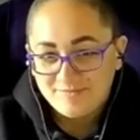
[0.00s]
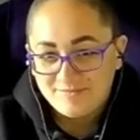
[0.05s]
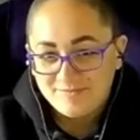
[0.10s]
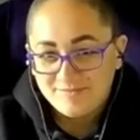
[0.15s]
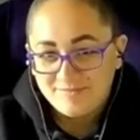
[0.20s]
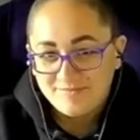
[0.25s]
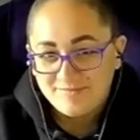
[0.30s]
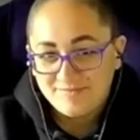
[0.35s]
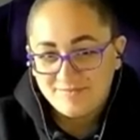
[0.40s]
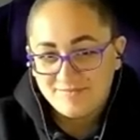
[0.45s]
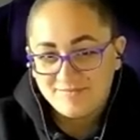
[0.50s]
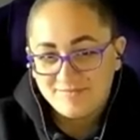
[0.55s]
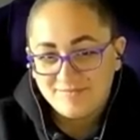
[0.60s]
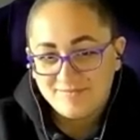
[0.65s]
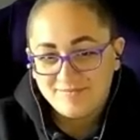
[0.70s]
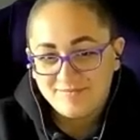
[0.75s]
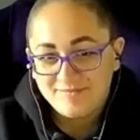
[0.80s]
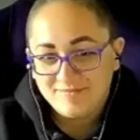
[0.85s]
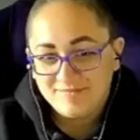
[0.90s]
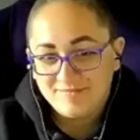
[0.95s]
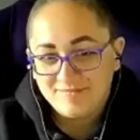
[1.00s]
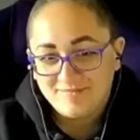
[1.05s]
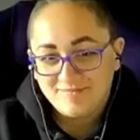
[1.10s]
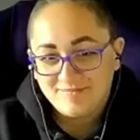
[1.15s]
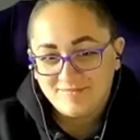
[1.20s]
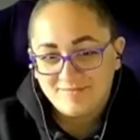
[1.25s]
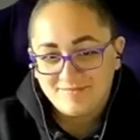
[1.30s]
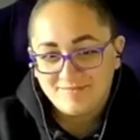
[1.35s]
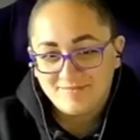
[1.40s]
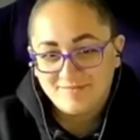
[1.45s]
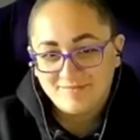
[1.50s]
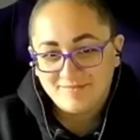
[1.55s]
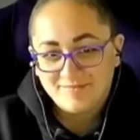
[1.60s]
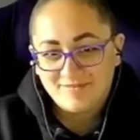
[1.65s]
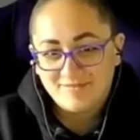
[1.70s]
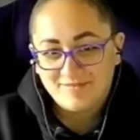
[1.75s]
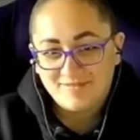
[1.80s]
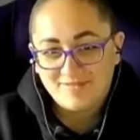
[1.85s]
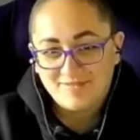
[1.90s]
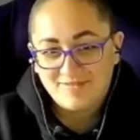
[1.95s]

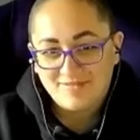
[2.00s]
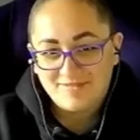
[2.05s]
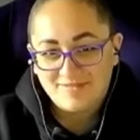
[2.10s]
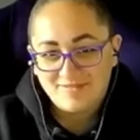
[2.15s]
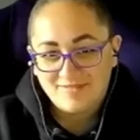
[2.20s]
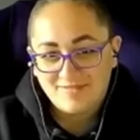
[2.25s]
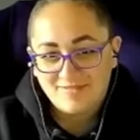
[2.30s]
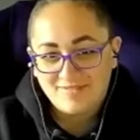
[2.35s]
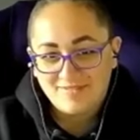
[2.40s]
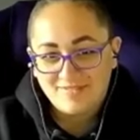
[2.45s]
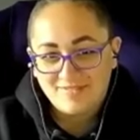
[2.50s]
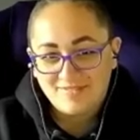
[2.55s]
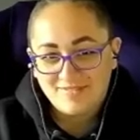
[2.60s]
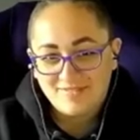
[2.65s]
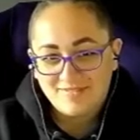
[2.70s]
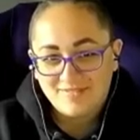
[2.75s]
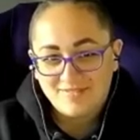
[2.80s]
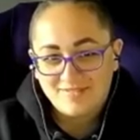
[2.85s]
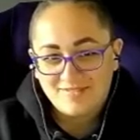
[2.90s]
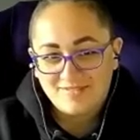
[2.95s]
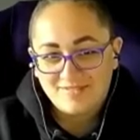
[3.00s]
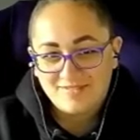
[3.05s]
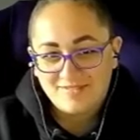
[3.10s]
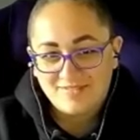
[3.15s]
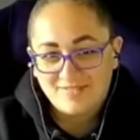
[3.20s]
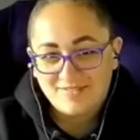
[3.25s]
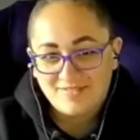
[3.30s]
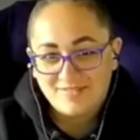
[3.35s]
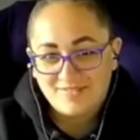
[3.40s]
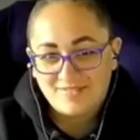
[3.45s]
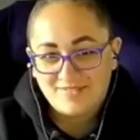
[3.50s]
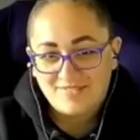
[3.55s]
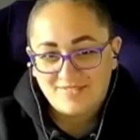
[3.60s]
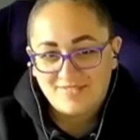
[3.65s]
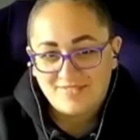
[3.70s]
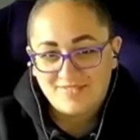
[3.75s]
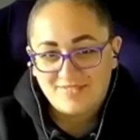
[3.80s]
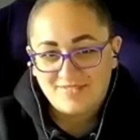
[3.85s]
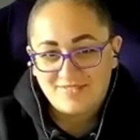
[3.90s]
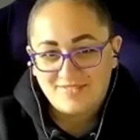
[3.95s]

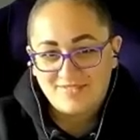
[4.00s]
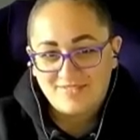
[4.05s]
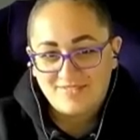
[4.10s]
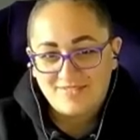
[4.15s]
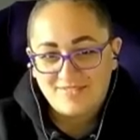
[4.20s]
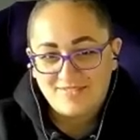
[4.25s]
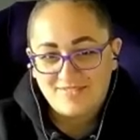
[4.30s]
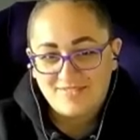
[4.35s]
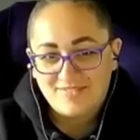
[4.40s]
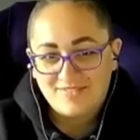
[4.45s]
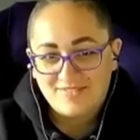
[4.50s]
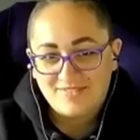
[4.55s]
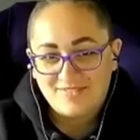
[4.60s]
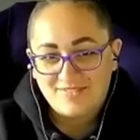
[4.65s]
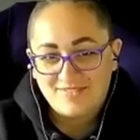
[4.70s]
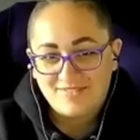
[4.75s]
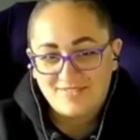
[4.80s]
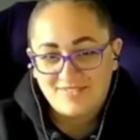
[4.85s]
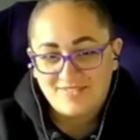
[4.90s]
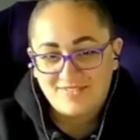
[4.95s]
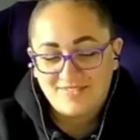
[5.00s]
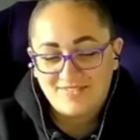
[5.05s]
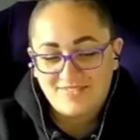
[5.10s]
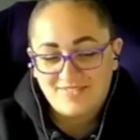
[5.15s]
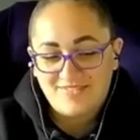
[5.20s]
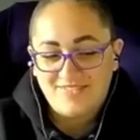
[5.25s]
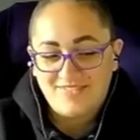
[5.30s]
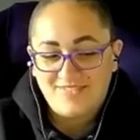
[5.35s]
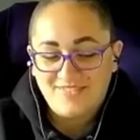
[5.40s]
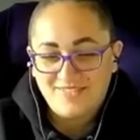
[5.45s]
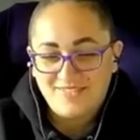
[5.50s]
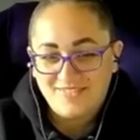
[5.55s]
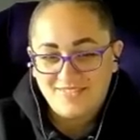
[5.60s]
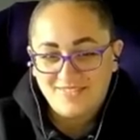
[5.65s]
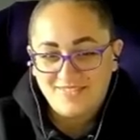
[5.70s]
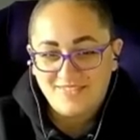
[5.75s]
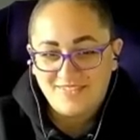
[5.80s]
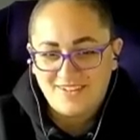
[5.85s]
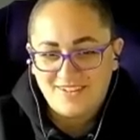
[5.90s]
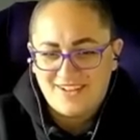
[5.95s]

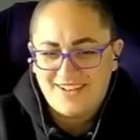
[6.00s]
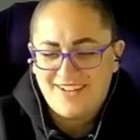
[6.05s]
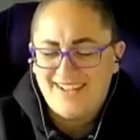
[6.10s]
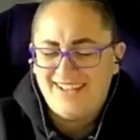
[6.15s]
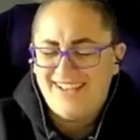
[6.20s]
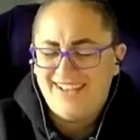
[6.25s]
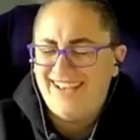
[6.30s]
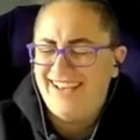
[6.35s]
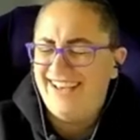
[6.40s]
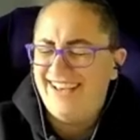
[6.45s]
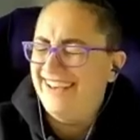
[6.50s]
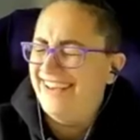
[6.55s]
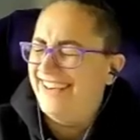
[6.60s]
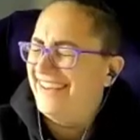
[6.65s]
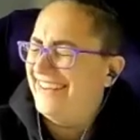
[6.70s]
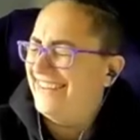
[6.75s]
The person shown says nothing.